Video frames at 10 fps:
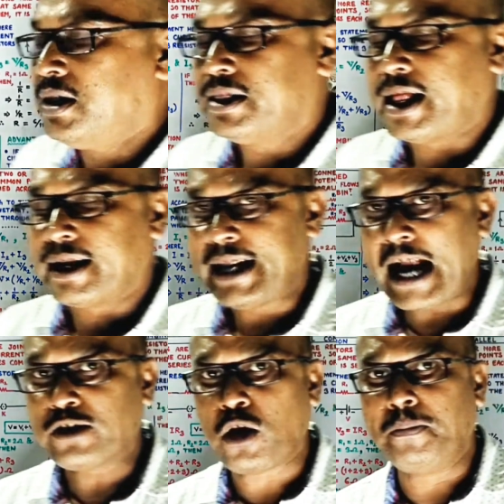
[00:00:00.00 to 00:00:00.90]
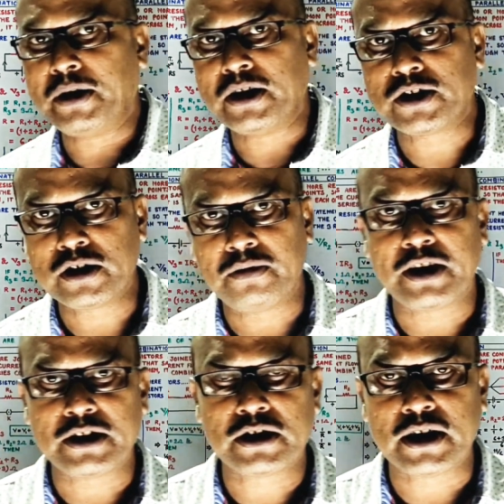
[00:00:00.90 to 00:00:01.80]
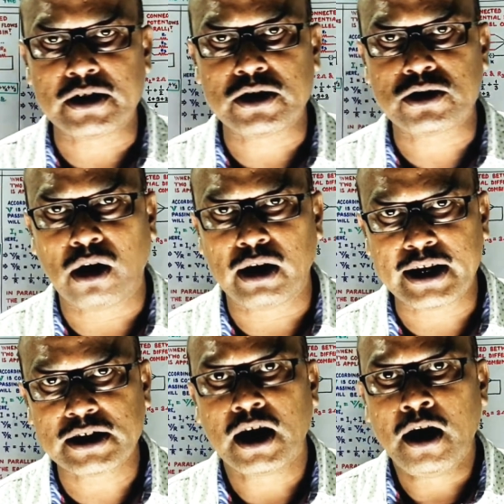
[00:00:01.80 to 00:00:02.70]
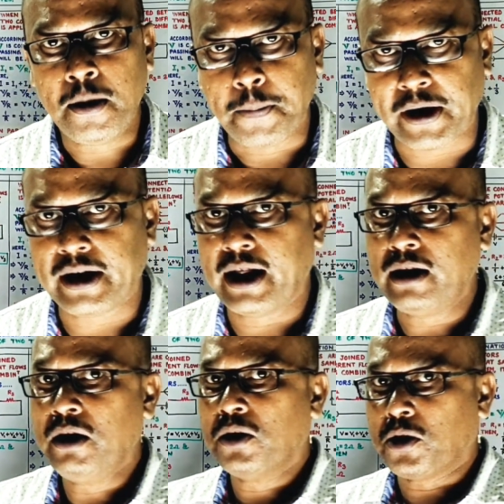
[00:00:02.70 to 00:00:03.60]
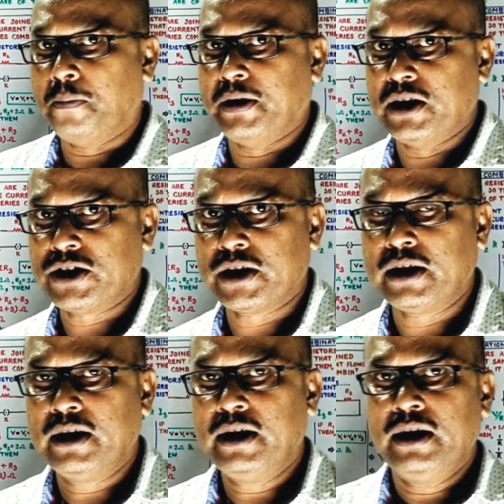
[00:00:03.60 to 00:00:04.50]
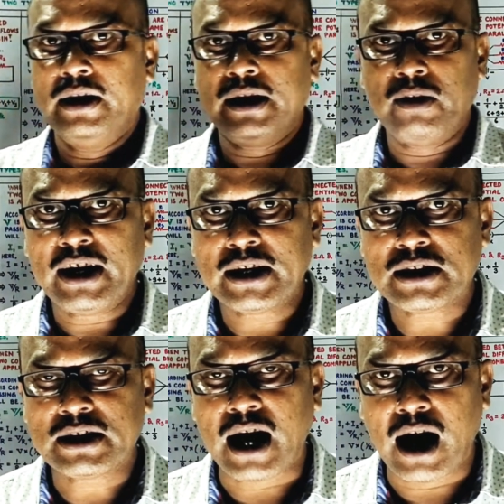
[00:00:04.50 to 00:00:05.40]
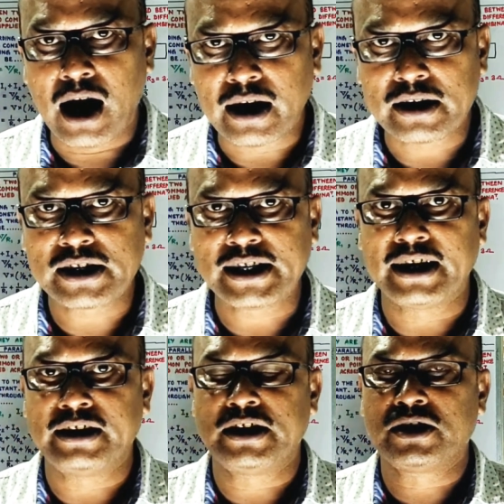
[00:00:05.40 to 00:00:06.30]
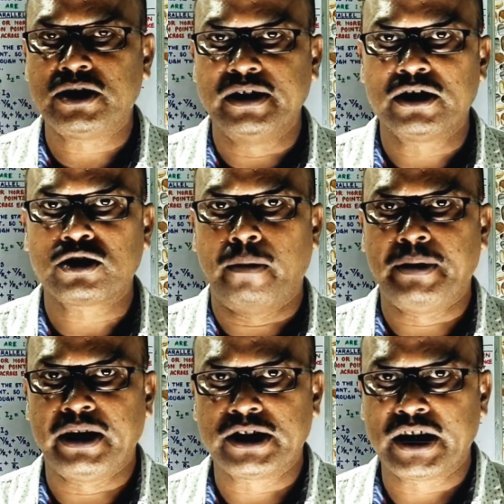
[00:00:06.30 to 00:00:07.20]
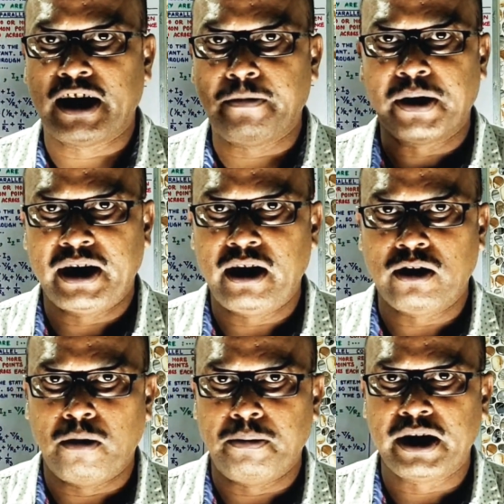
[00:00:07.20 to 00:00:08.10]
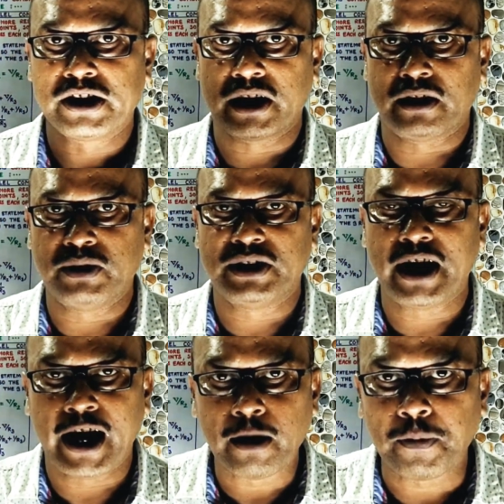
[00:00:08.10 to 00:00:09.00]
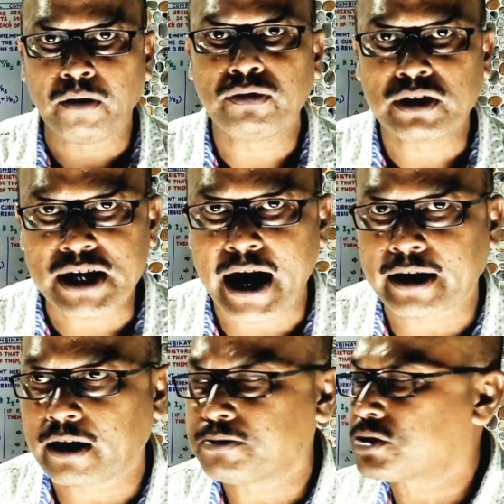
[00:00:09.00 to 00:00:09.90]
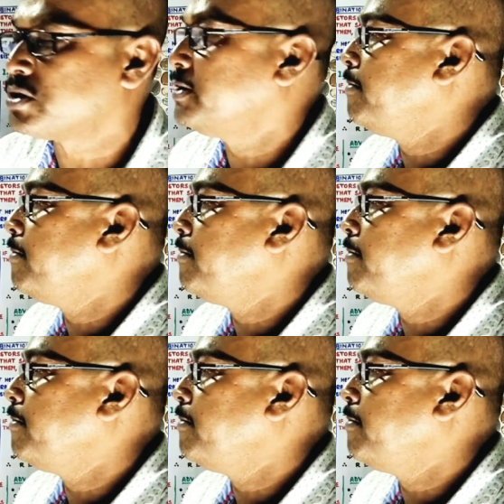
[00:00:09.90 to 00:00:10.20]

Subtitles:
then that combination of resistance is called as parallel combination. Now let us understand this series combination and parallel combination with the help of diagrams.